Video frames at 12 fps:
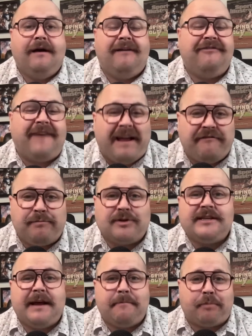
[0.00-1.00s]

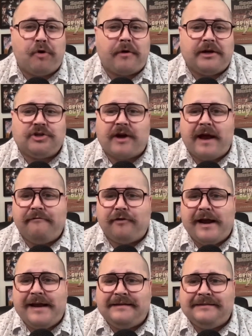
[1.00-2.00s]
5% broken drive
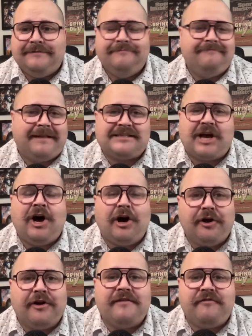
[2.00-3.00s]
rate, that's
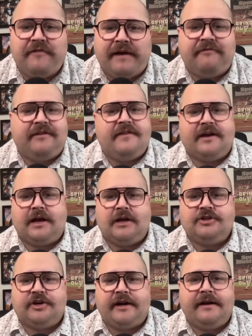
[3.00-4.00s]
105th in the
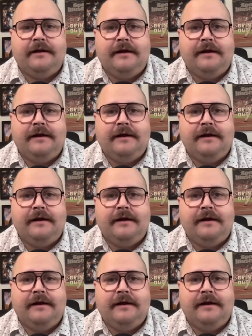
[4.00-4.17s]
country.